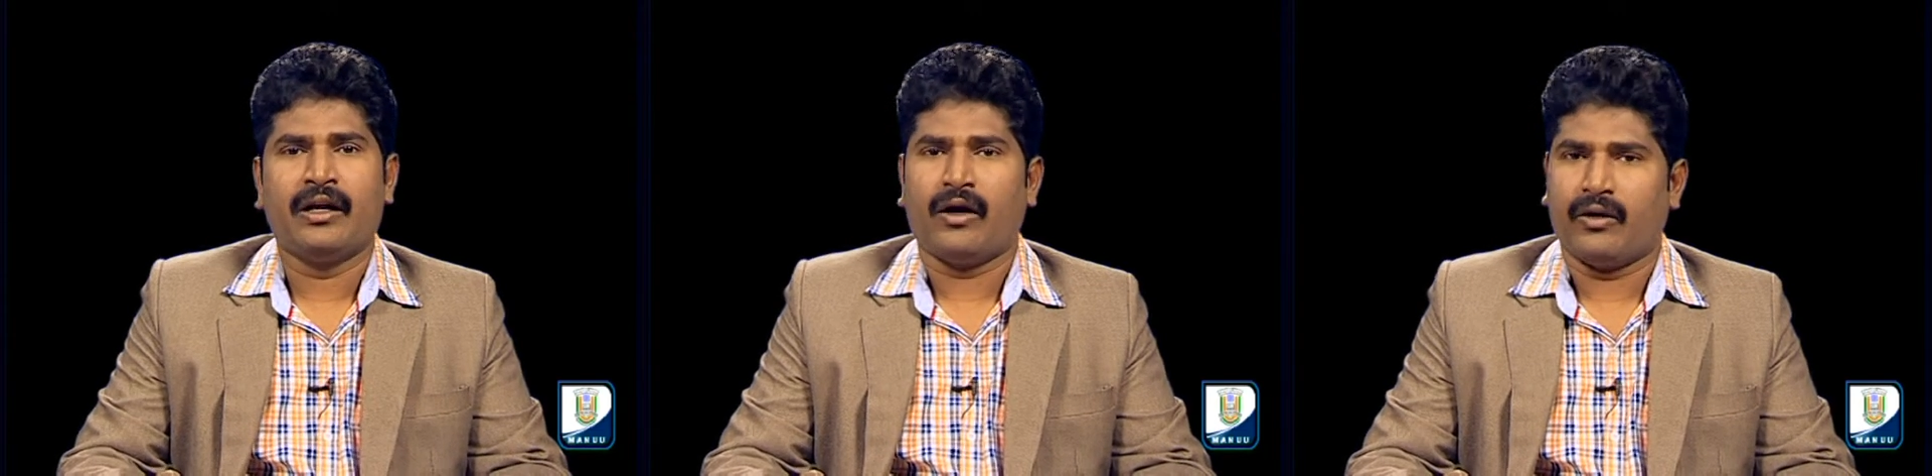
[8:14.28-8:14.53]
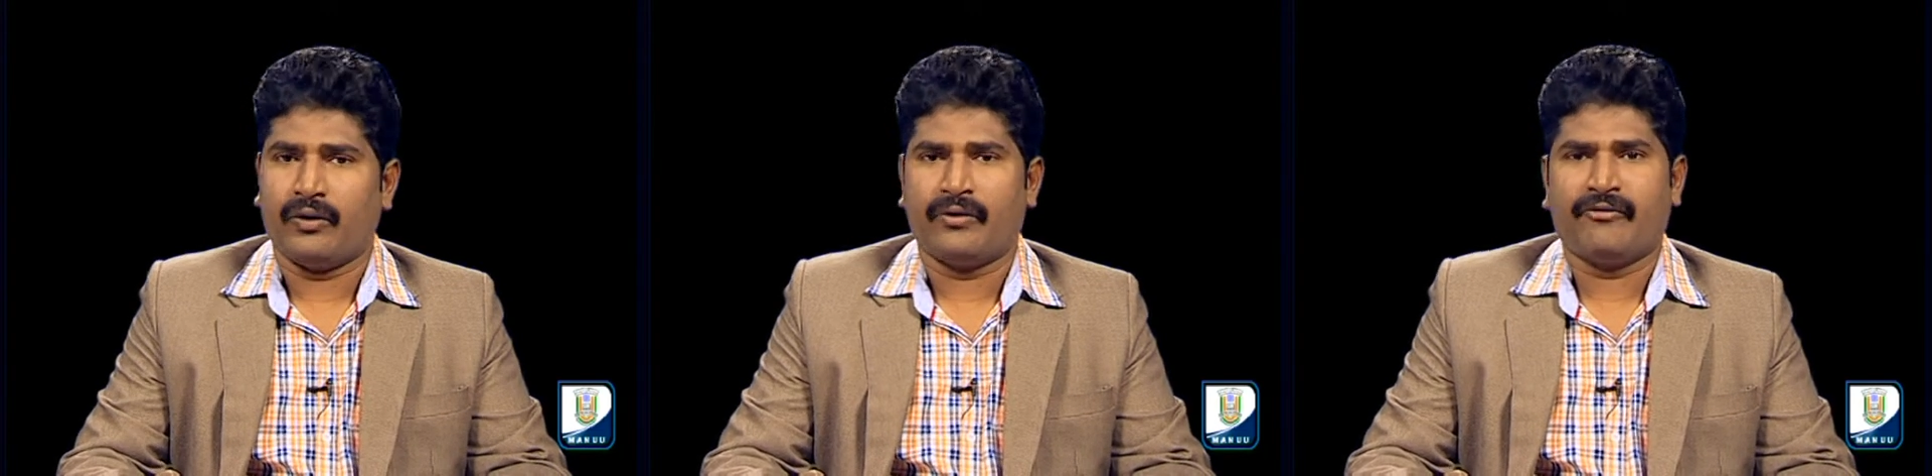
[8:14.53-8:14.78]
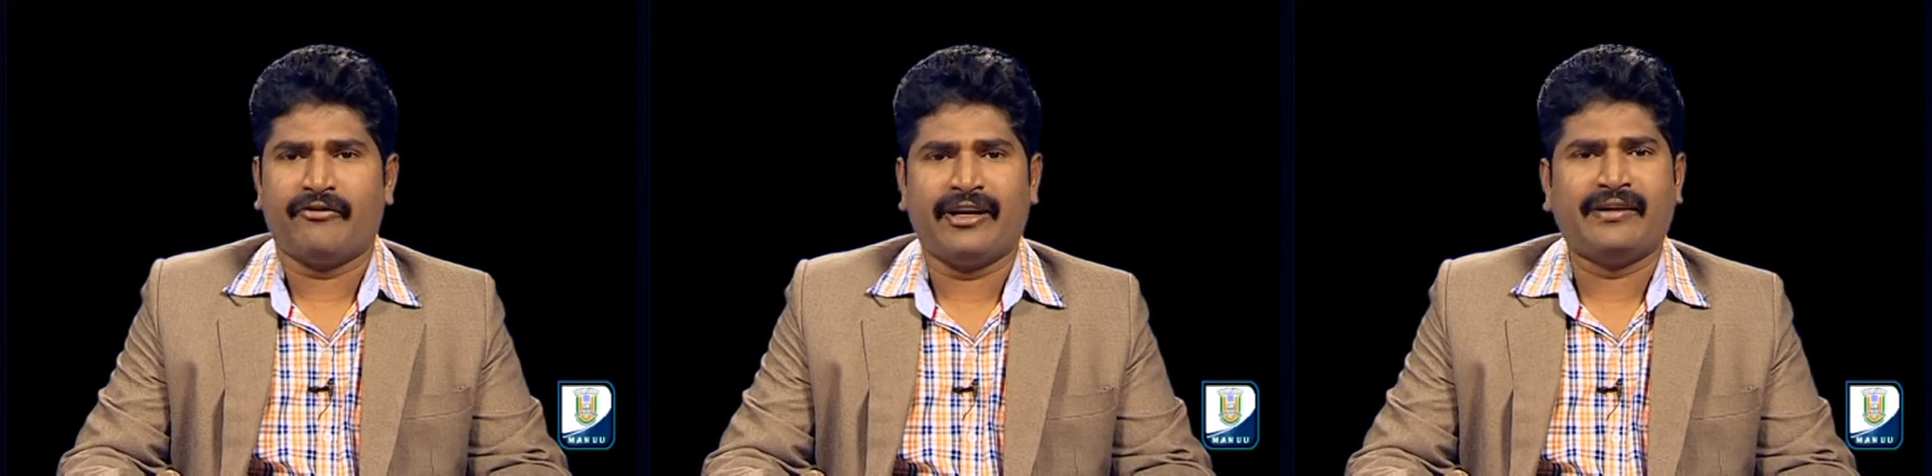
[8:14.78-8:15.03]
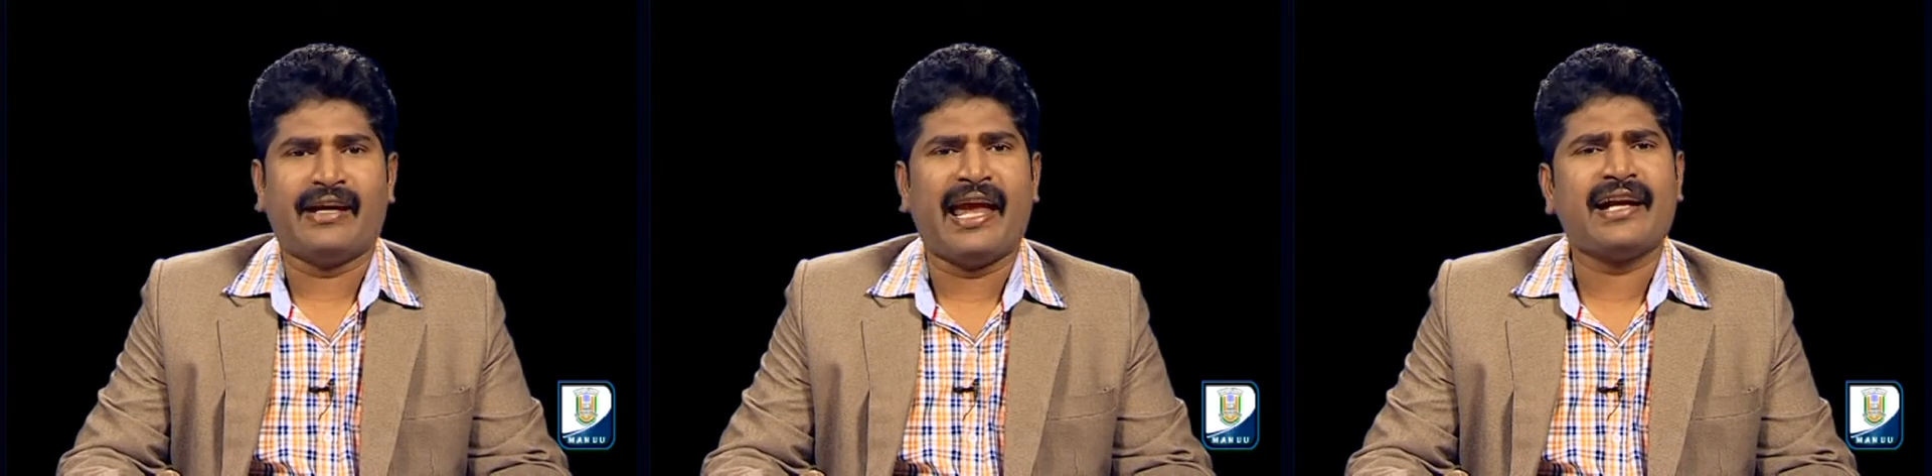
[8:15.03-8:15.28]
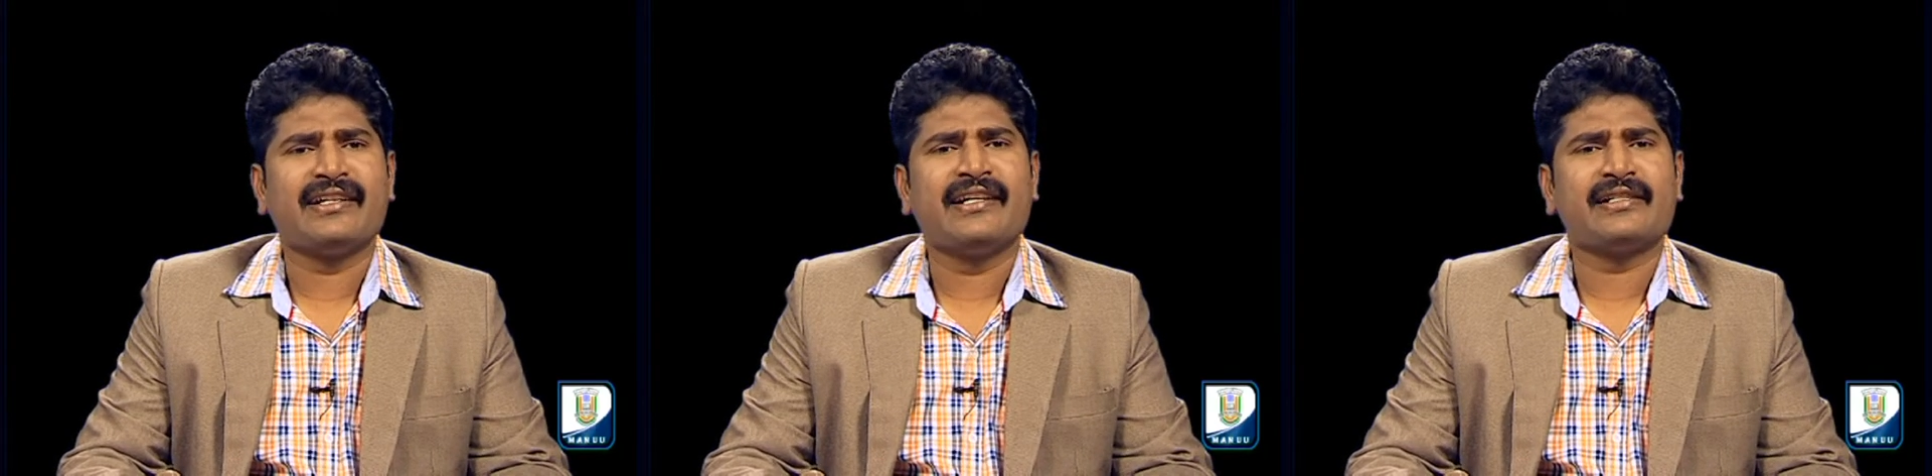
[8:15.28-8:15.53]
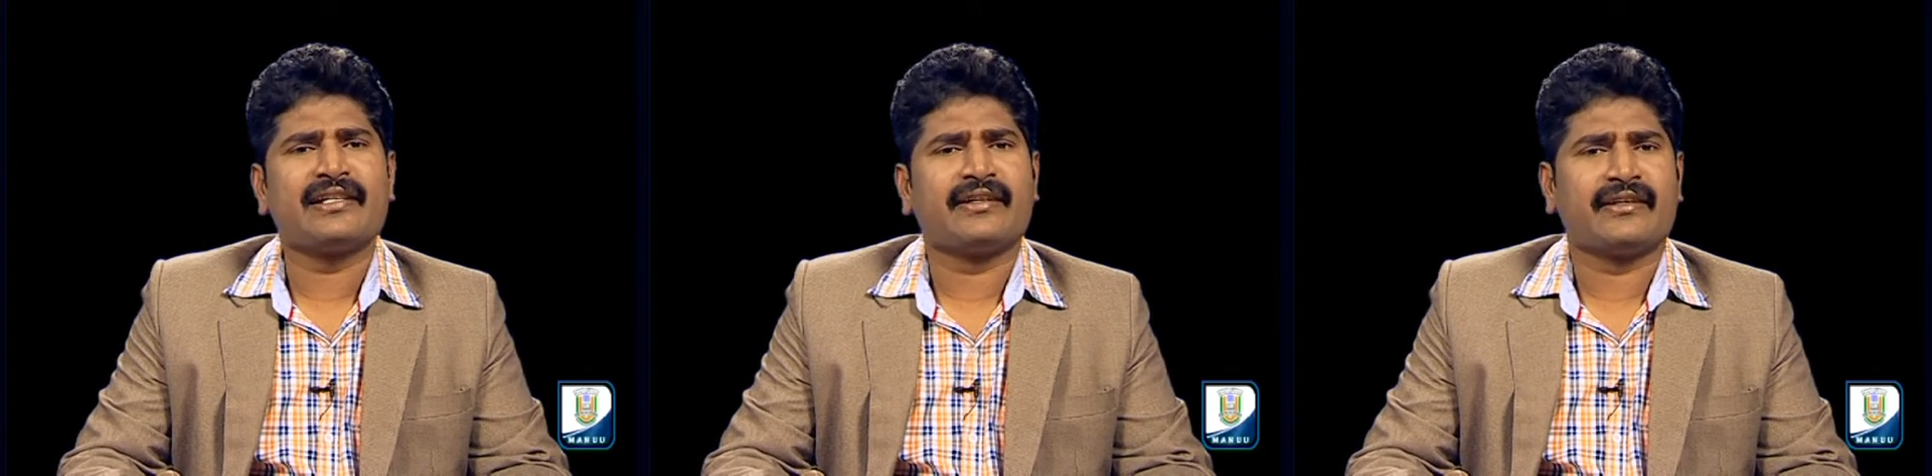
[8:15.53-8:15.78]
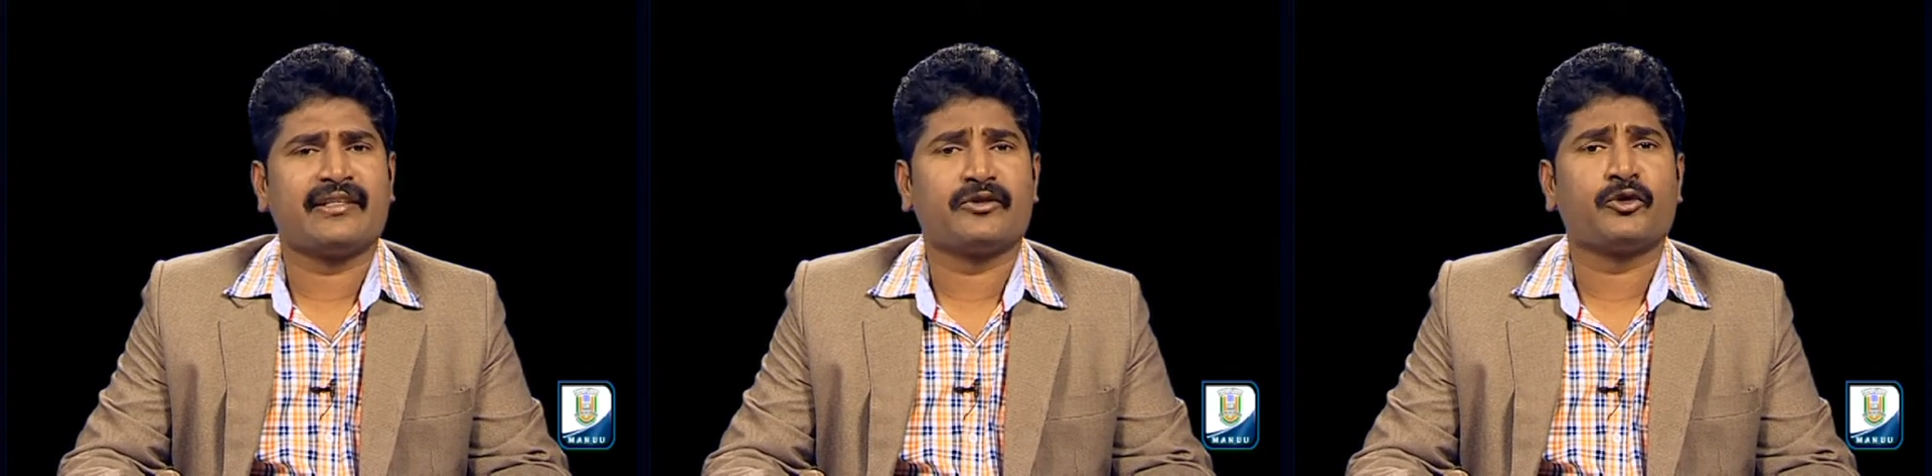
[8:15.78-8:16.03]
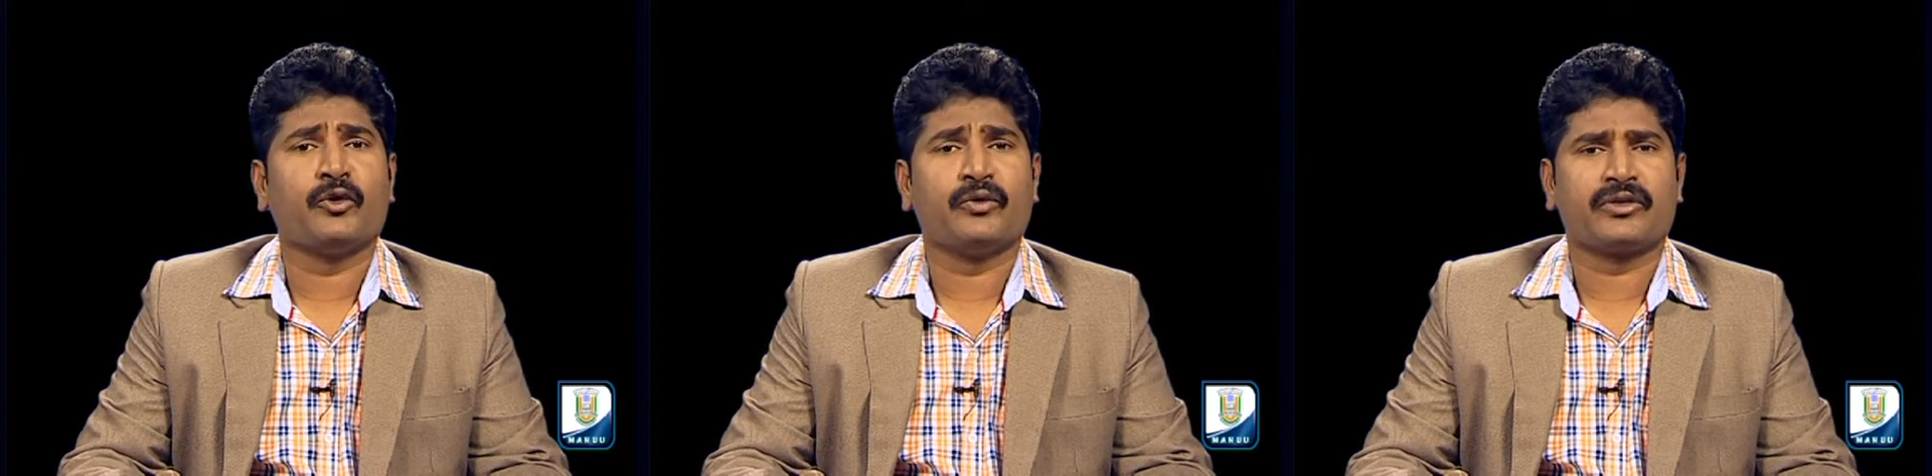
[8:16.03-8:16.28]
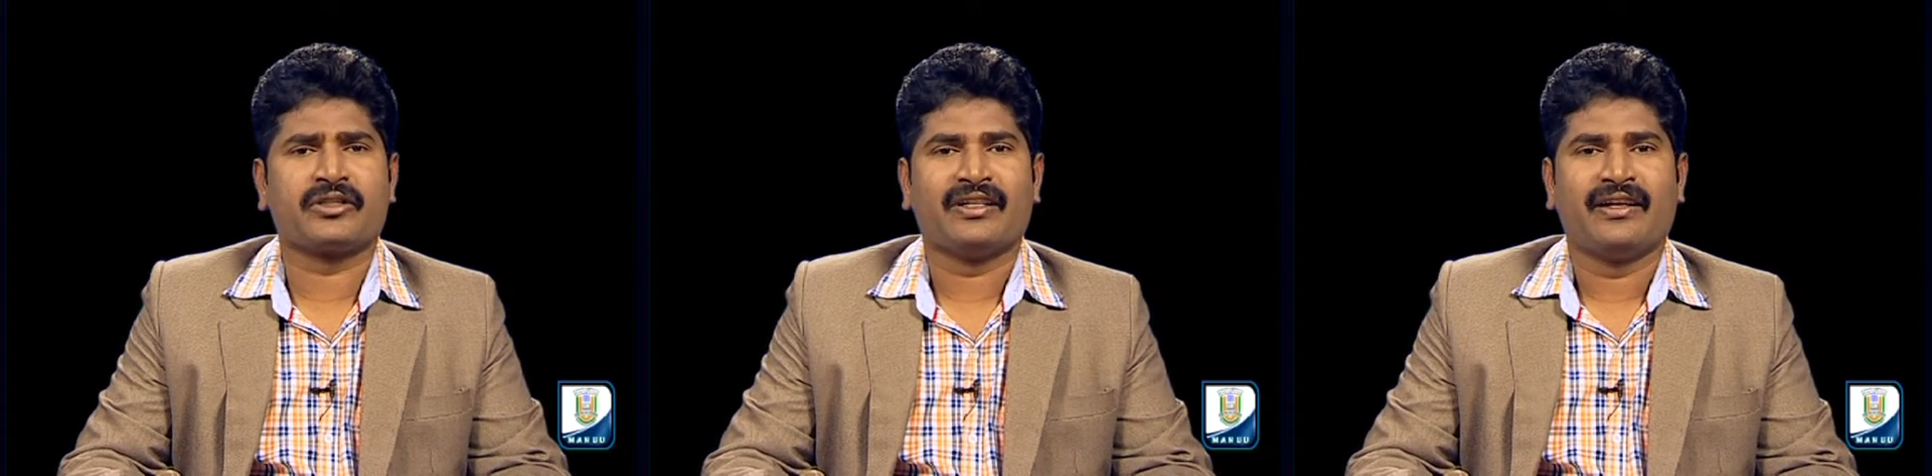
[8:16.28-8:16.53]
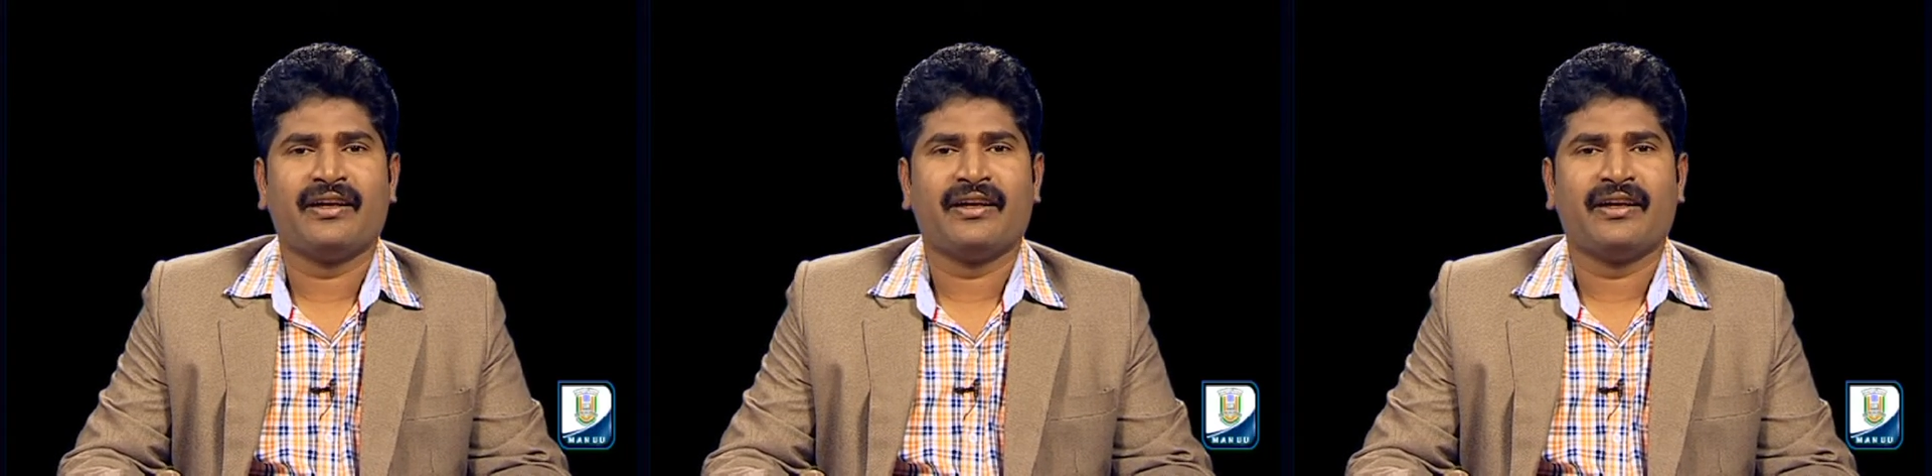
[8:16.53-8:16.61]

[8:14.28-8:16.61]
or when acting is a resource,